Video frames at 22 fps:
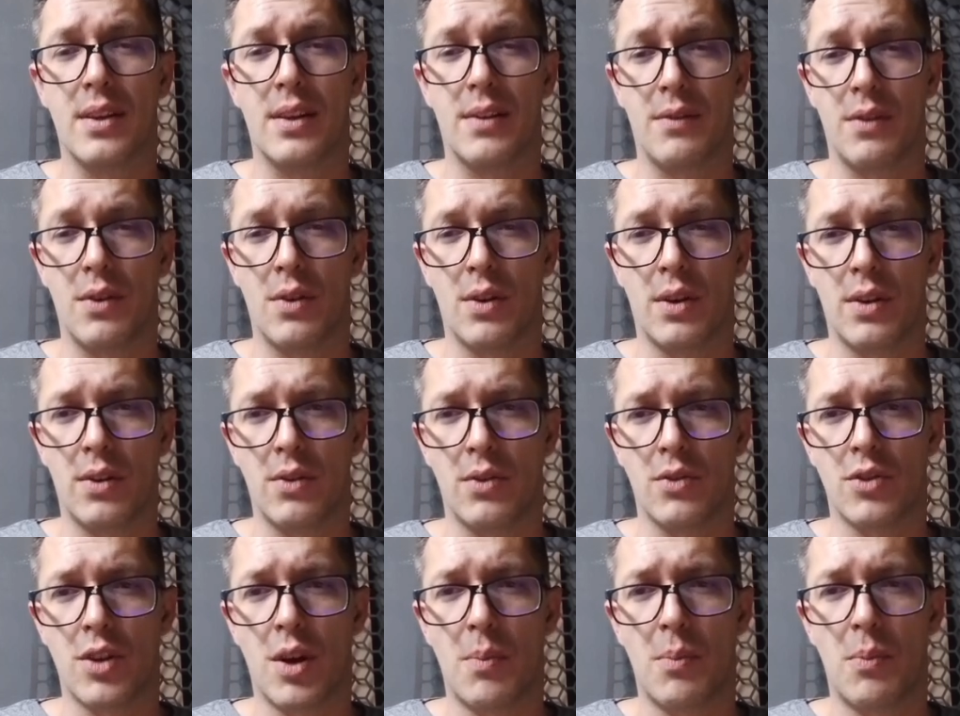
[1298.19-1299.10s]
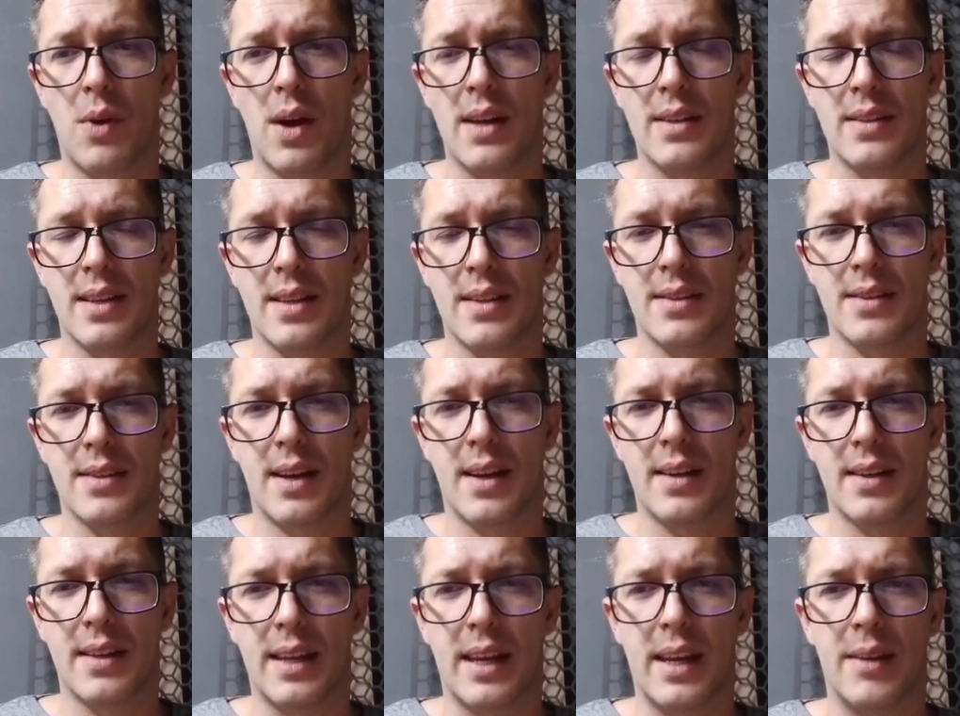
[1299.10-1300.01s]
If you look in your top right hand
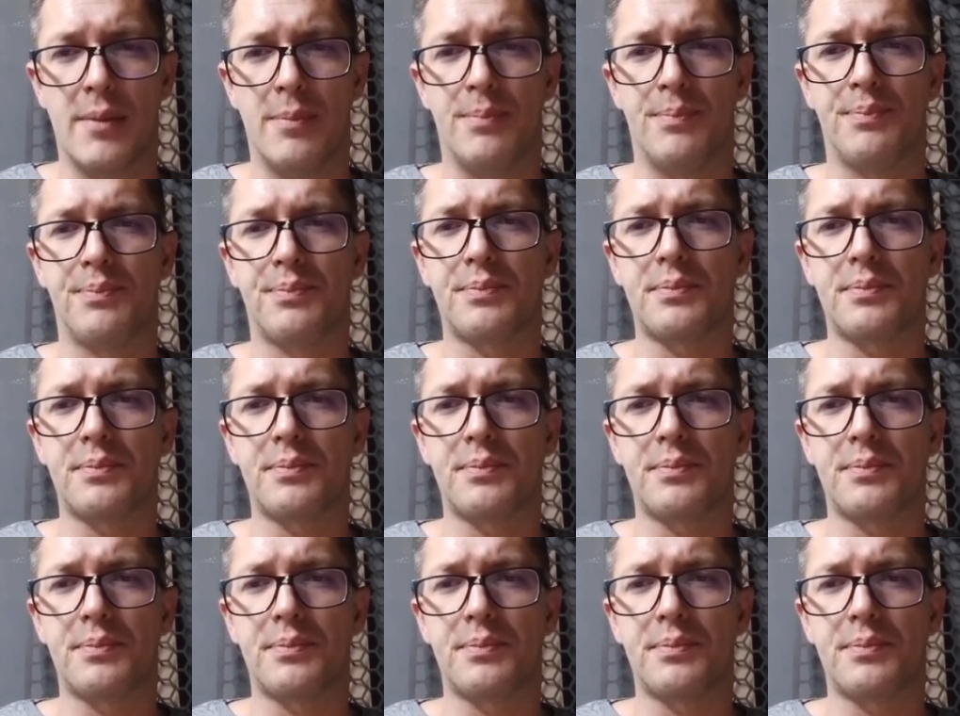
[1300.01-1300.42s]
side again,